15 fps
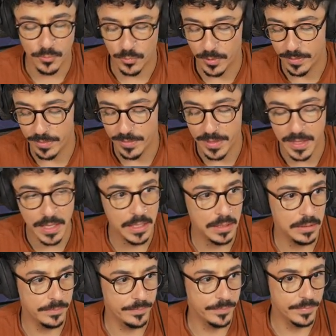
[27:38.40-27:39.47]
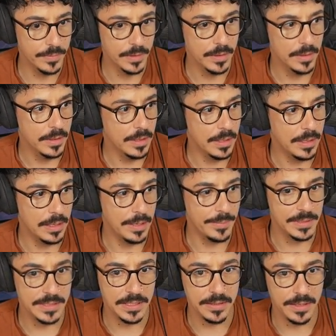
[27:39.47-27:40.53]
One there. Let me see